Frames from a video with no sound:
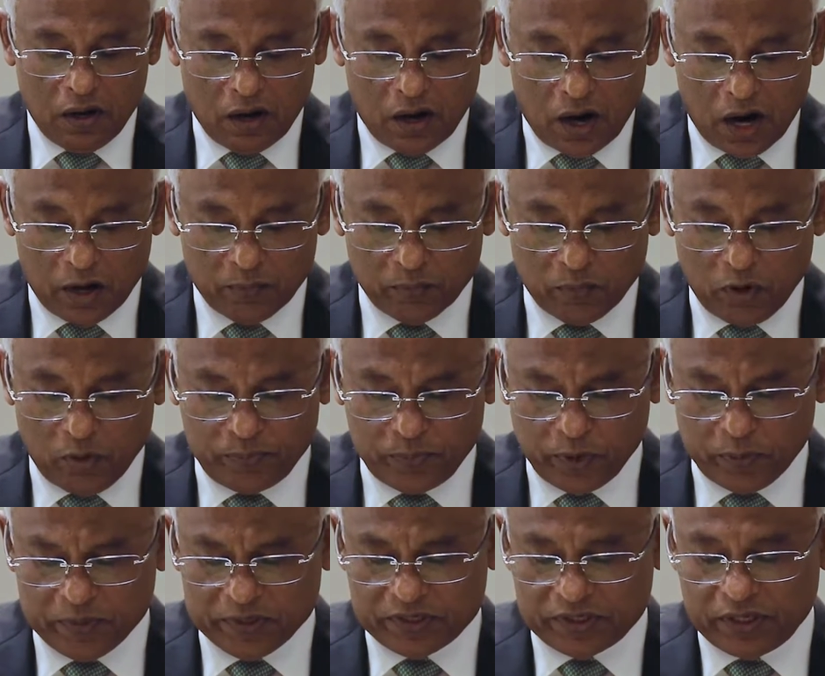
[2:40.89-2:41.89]
I am
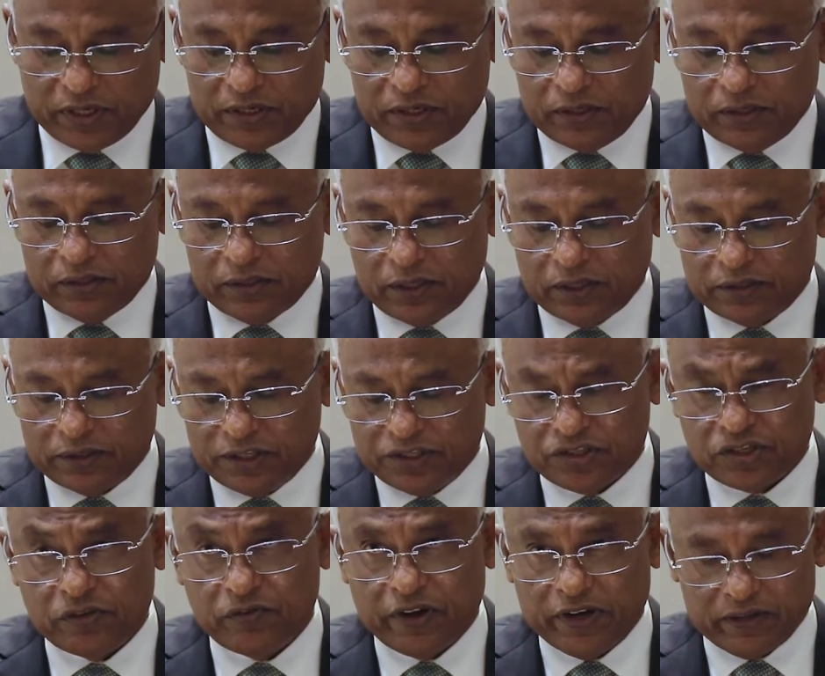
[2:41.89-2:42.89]
optimistic that this
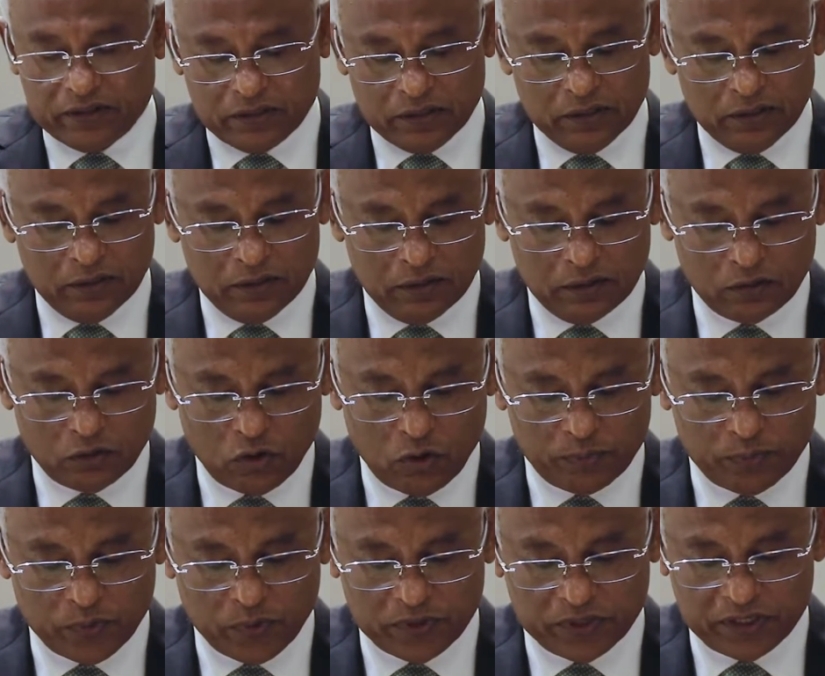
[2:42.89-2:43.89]
event,
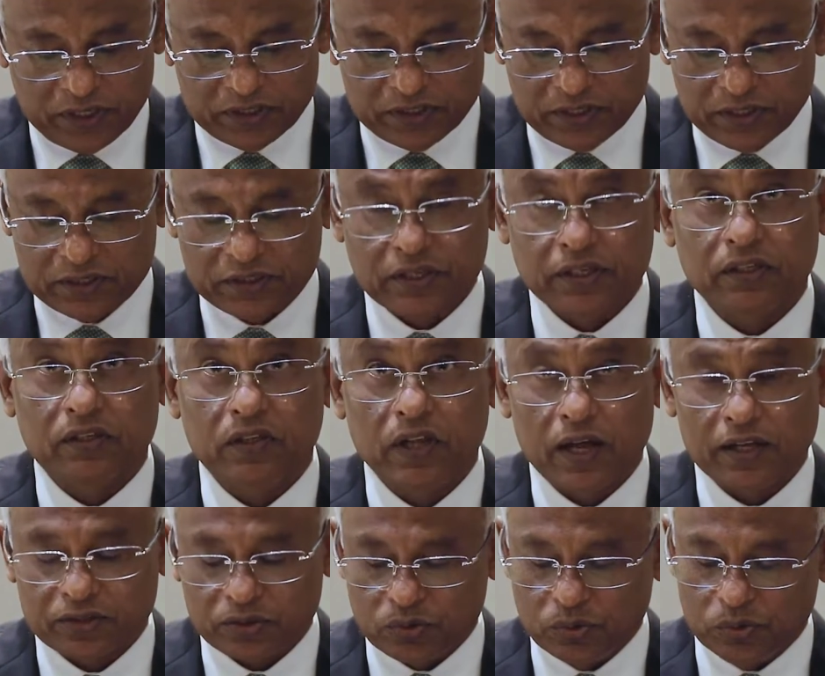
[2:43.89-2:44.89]
COP26 in
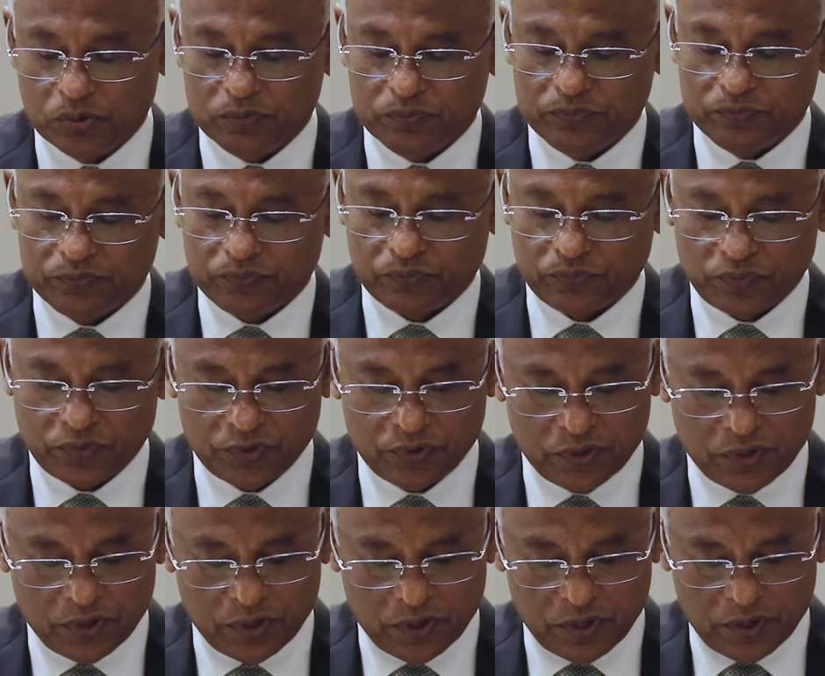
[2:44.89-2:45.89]
Glasgow,
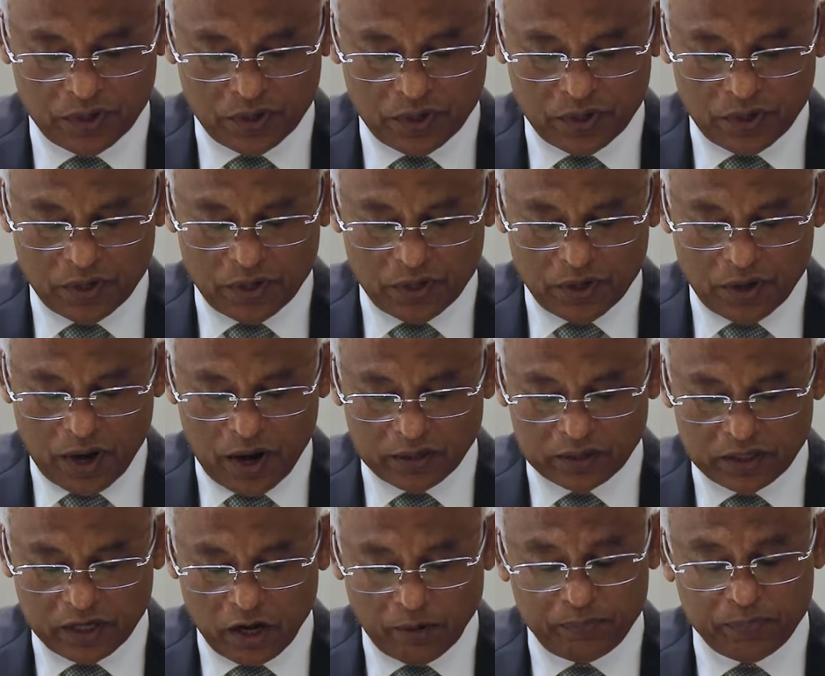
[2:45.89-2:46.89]
and
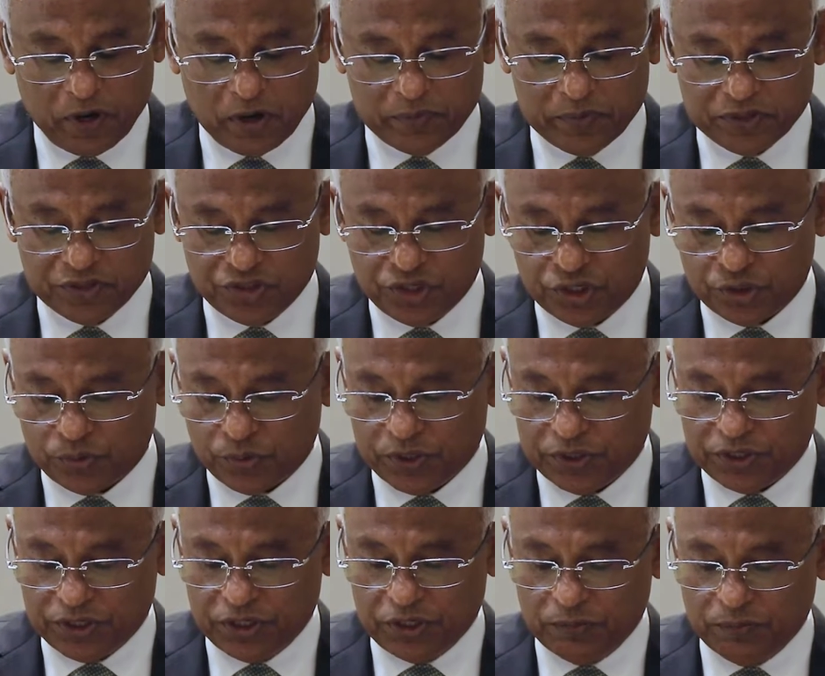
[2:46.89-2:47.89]
the upcoming
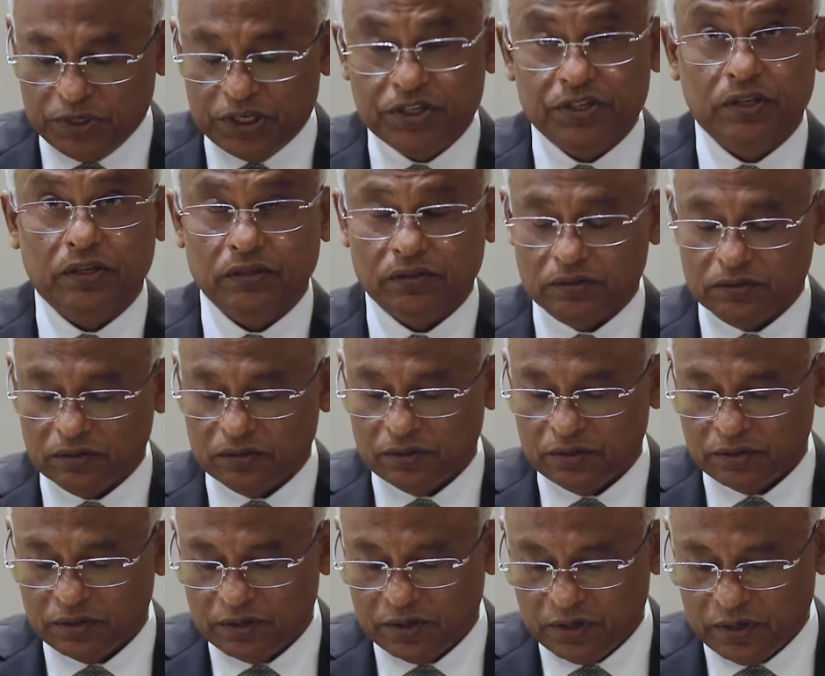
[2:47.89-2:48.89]
G20 meeting
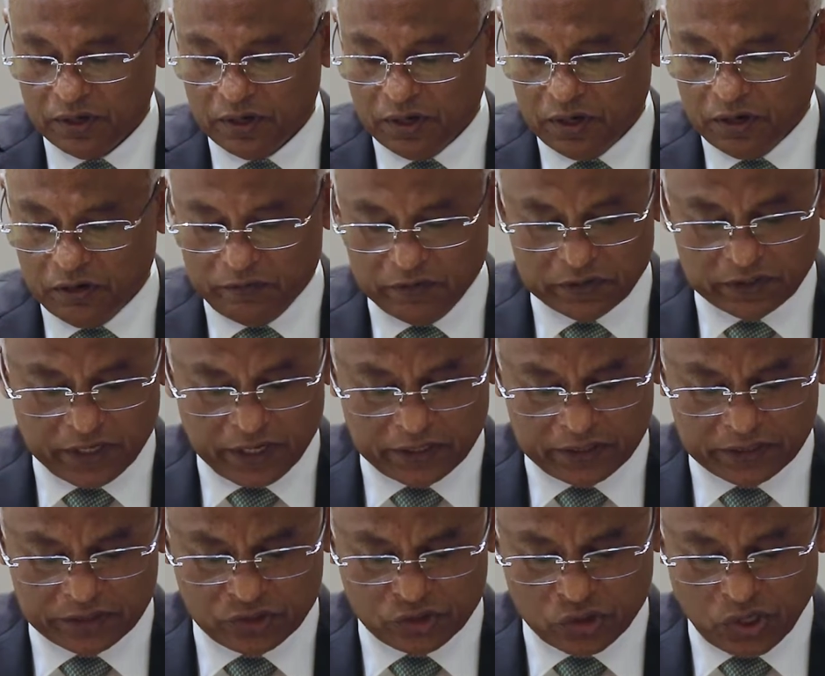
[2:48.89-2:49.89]
will get
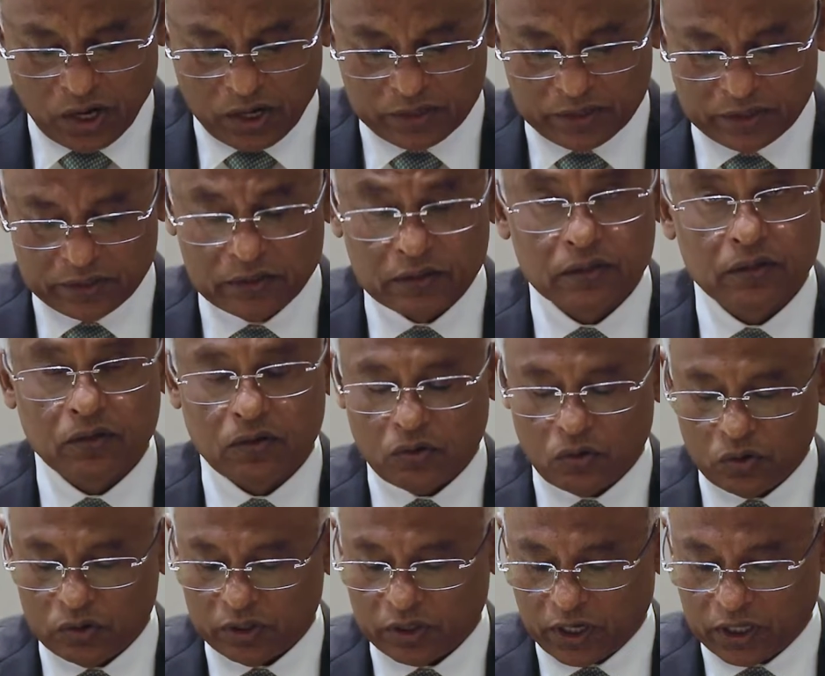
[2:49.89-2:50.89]
us started
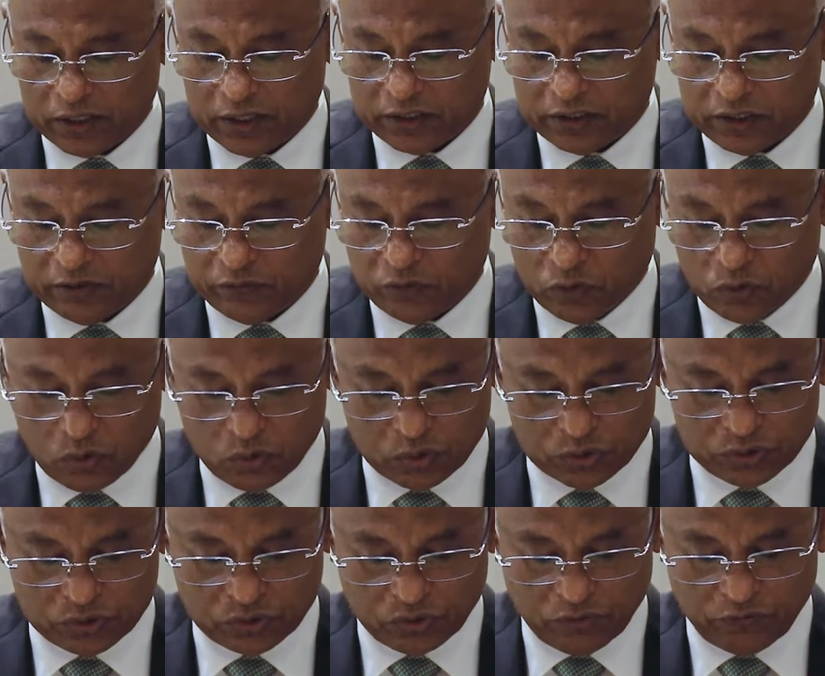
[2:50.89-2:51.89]
on a collective
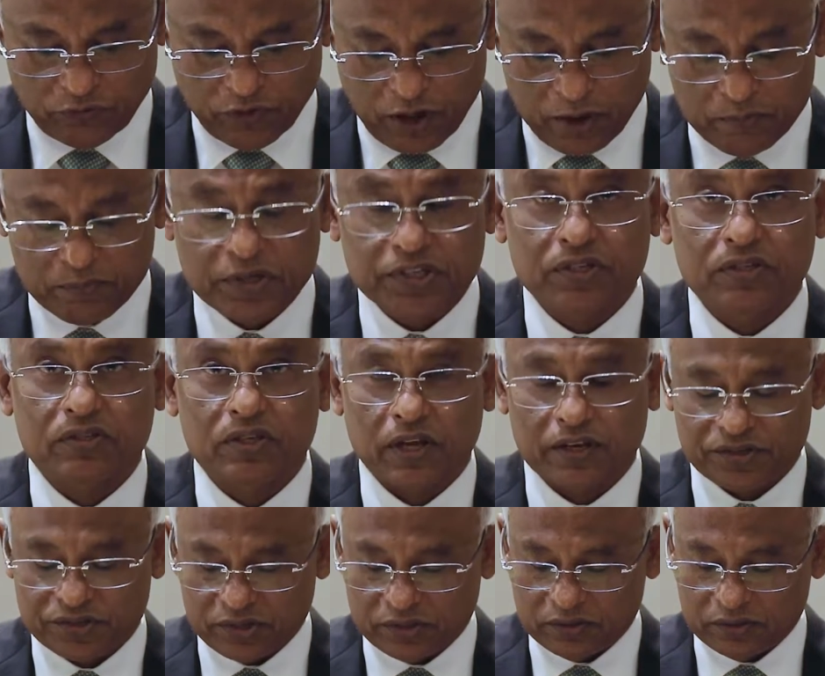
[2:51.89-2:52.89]
course of ambitious
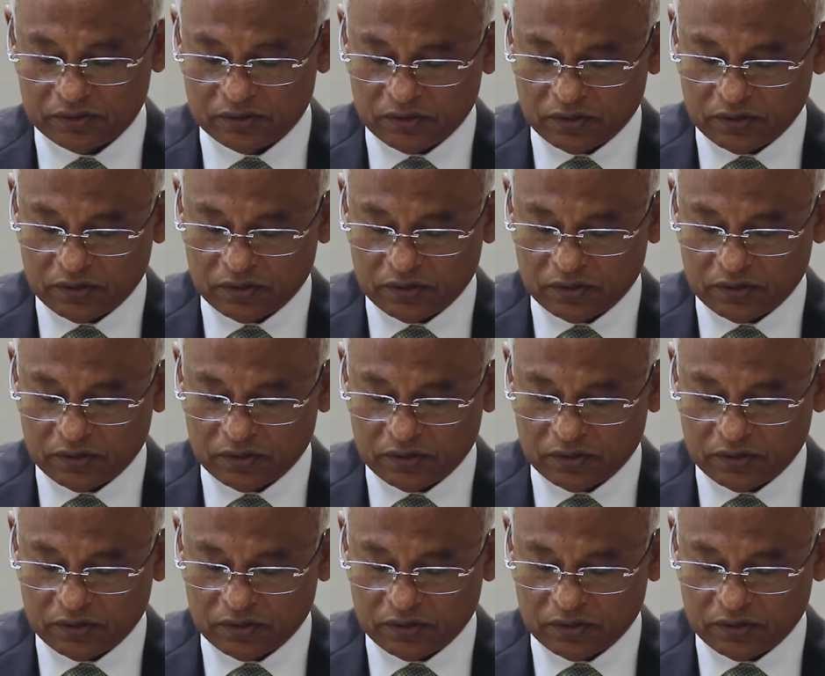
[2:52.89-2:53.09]
action,